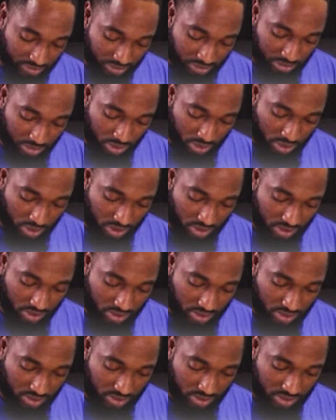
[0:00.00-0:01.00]
more
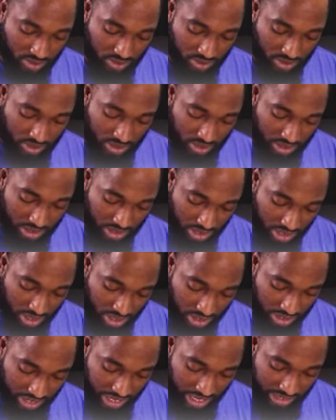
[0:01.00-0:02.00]

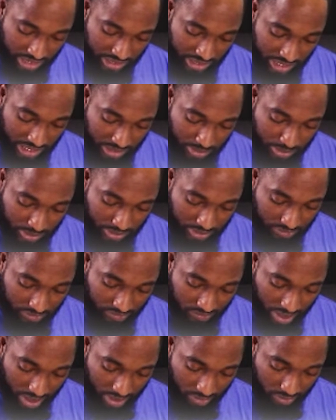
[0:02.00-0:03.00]
condensed as putting
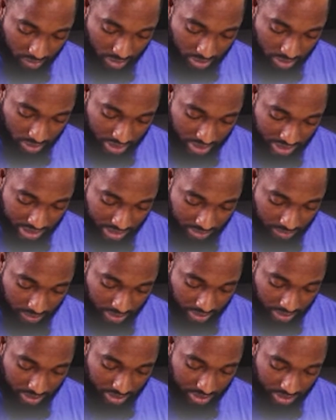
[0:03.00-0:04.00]
5 over
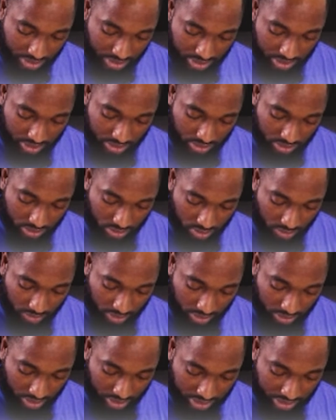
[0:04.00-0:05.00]
27, 2
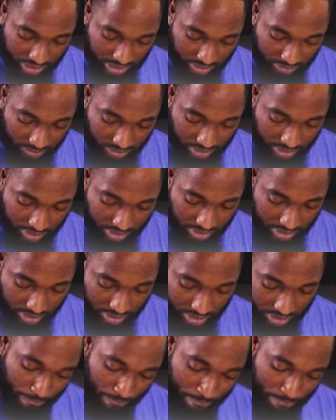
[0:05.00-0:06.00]
over 27,
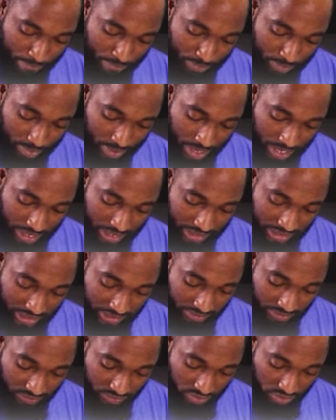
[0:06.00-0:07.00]

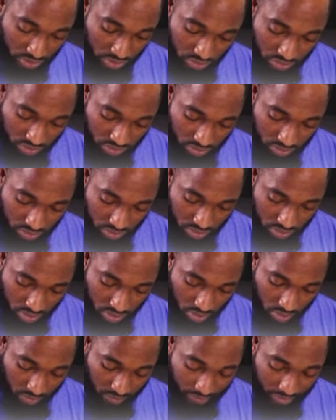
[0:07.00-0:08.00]
negative 2
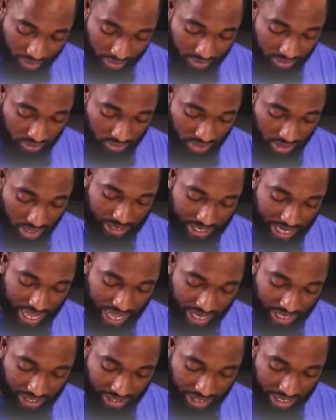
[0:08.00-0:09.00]
over 9,
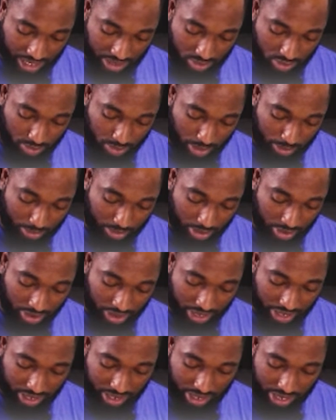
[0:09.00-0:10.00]
I hope I'm
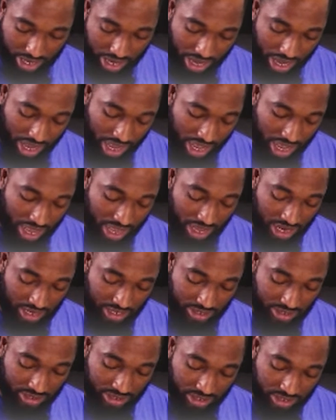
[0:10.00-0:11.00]
correct,
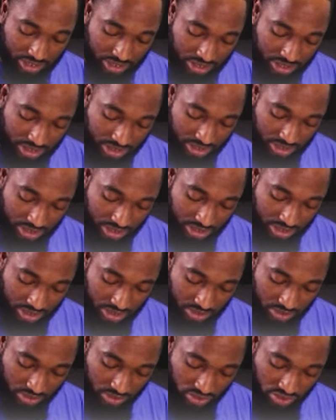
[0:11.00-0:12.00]
and
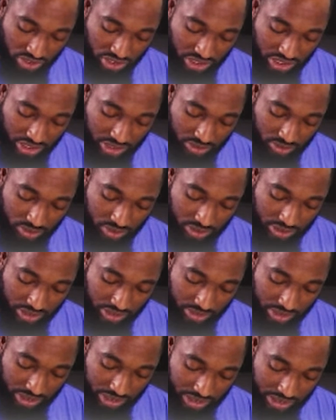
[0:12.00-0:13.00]
3 can go into
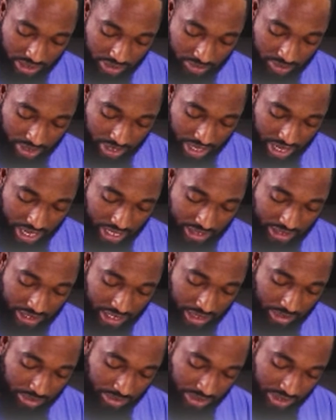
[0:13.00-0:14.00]
27 9
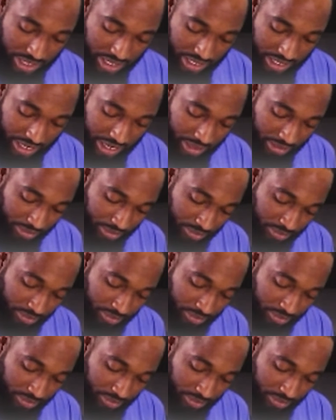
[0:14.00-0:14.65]
times here again.